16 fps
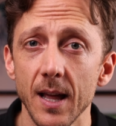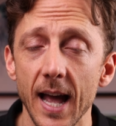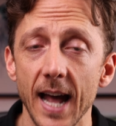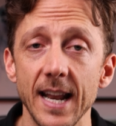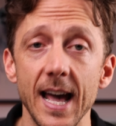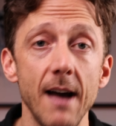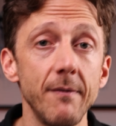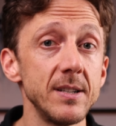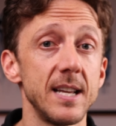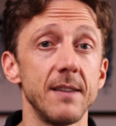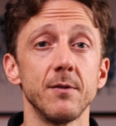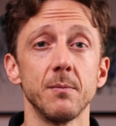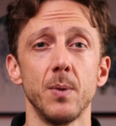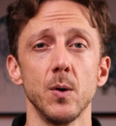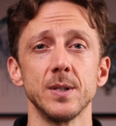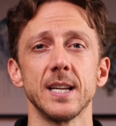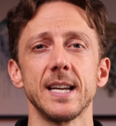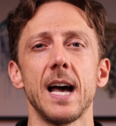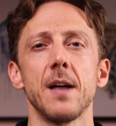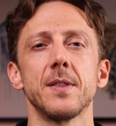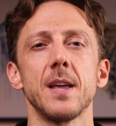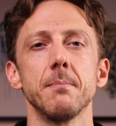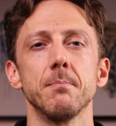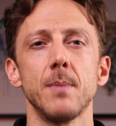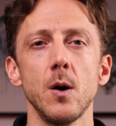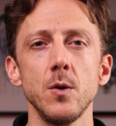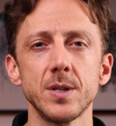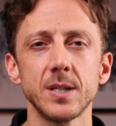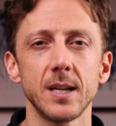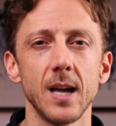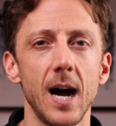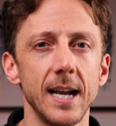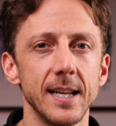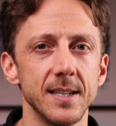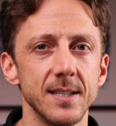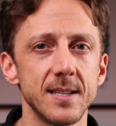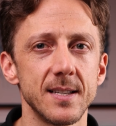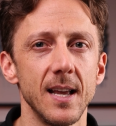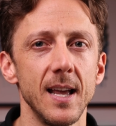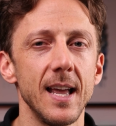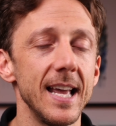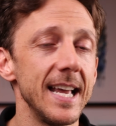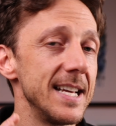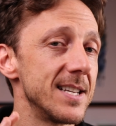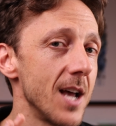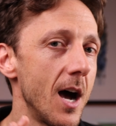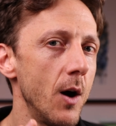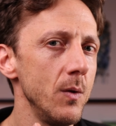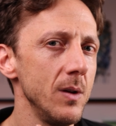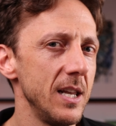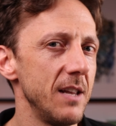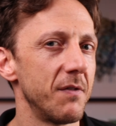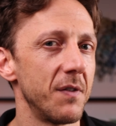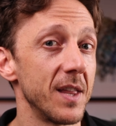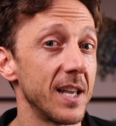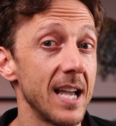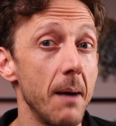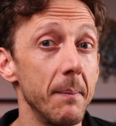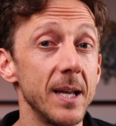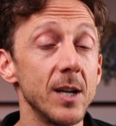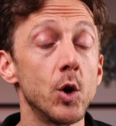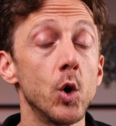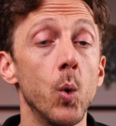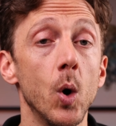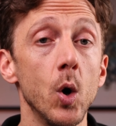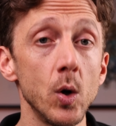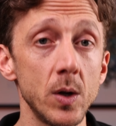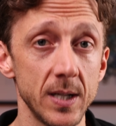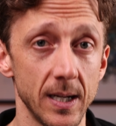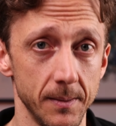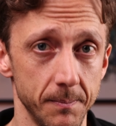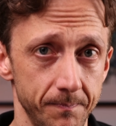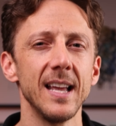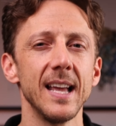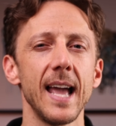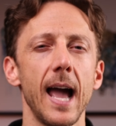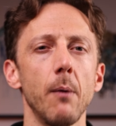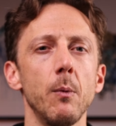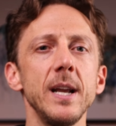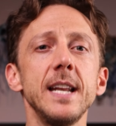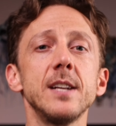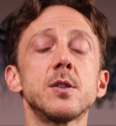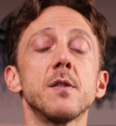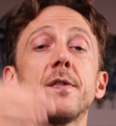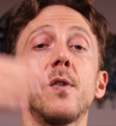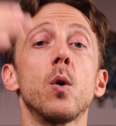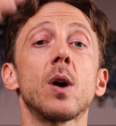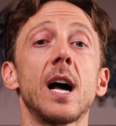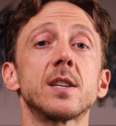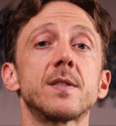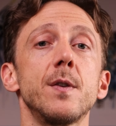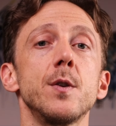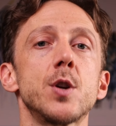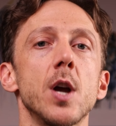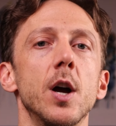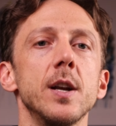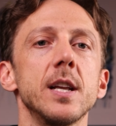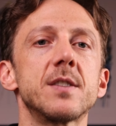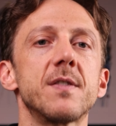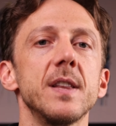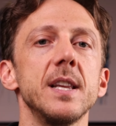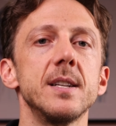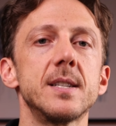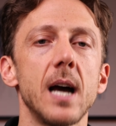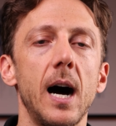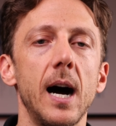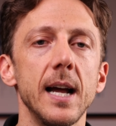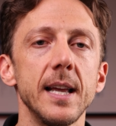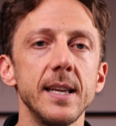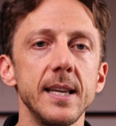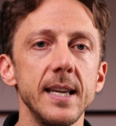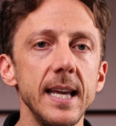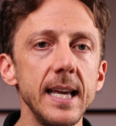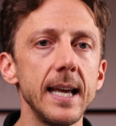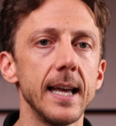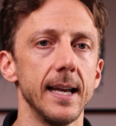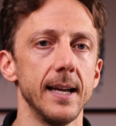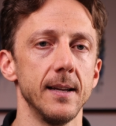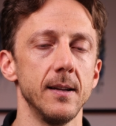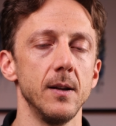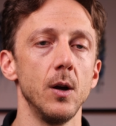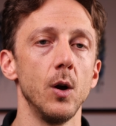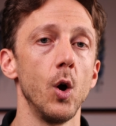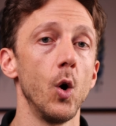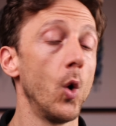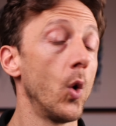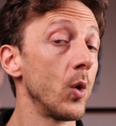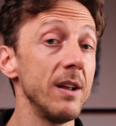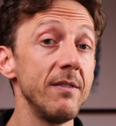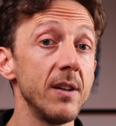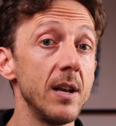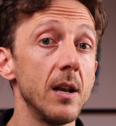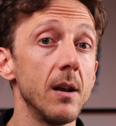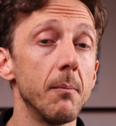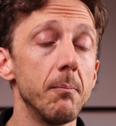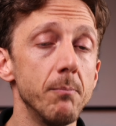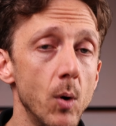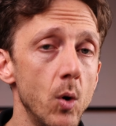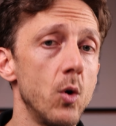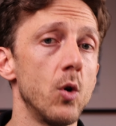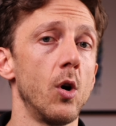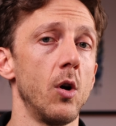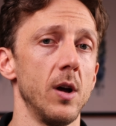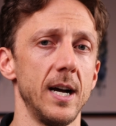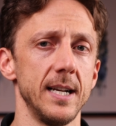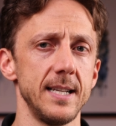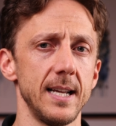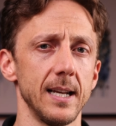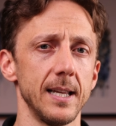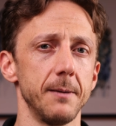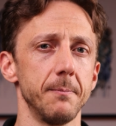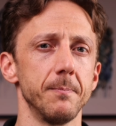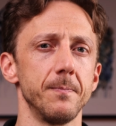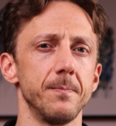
And I haven't even pointed out that most guidance is only for the coming quarter, and we need to forecast future earnings for the entire year, or even more ideally.